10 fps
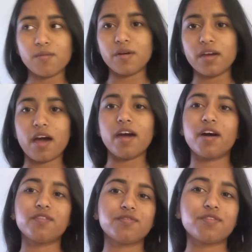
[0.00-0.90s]
We I
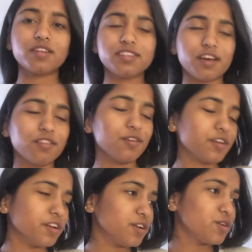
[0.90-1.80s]
have
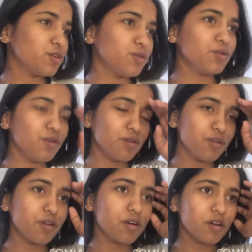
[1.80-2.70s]
downloaded
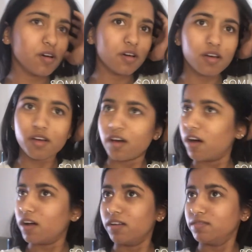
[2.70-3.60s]
Google.
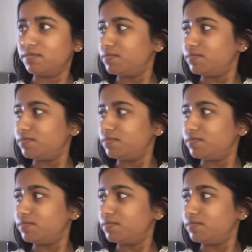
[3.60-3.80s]
Uh,